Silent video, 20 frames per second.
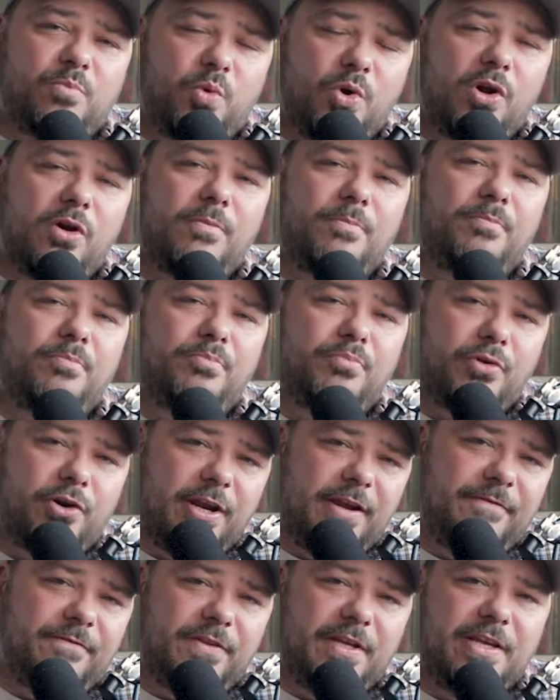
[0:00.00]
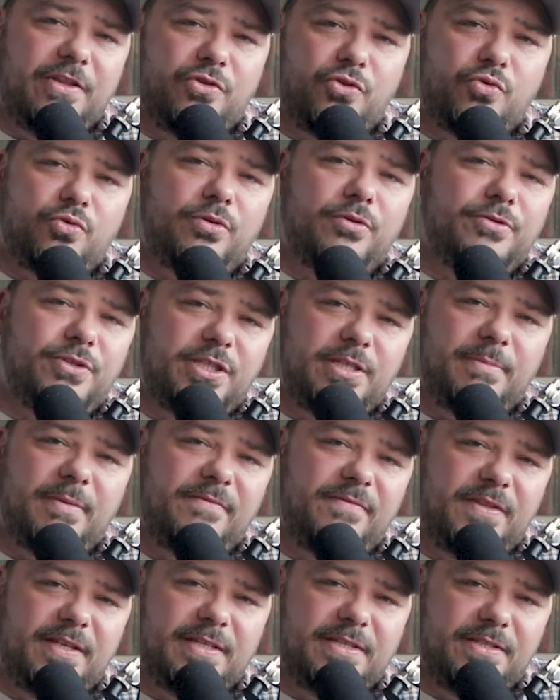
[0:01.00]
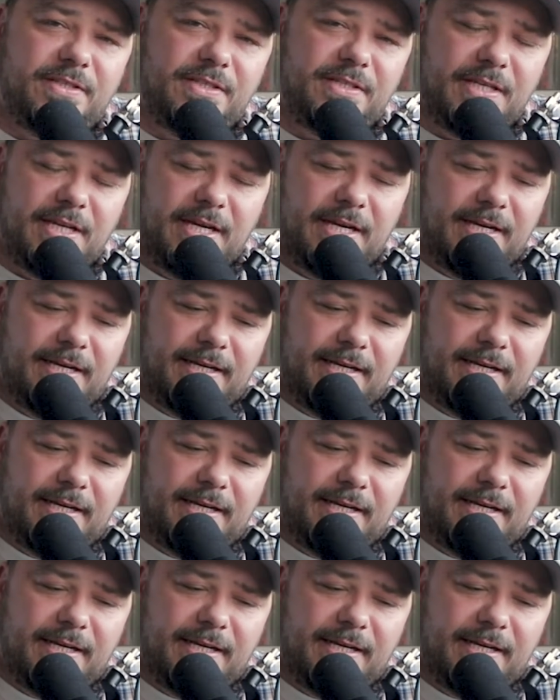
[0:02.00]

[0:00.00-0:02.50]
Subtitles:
real briefly through some of this.